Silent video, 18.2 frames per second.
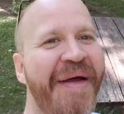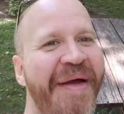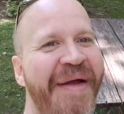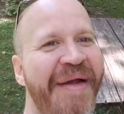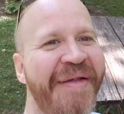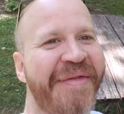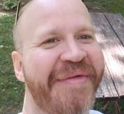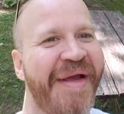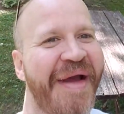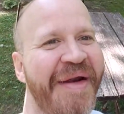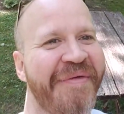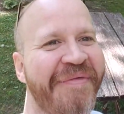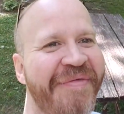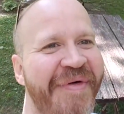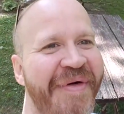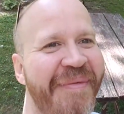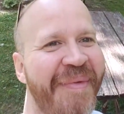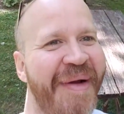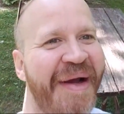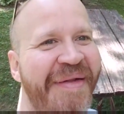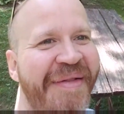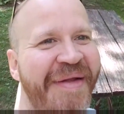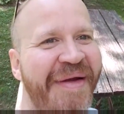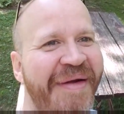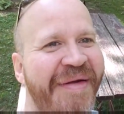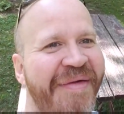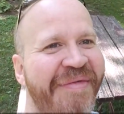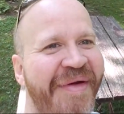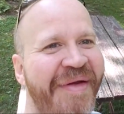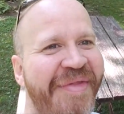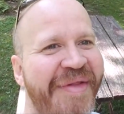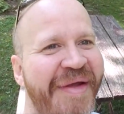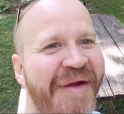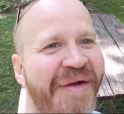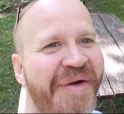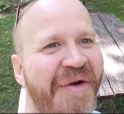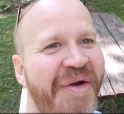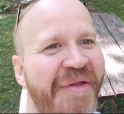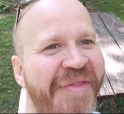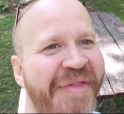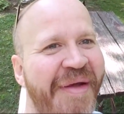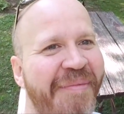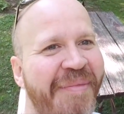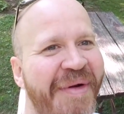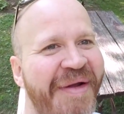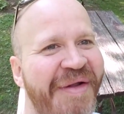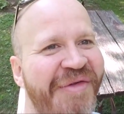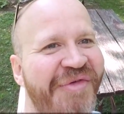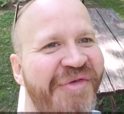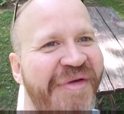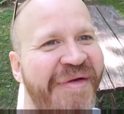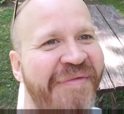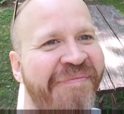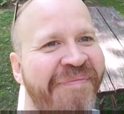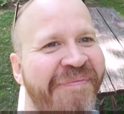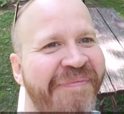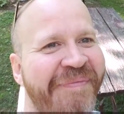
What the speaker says: It's kind of far back there. He's right there underneath that bridge. See him?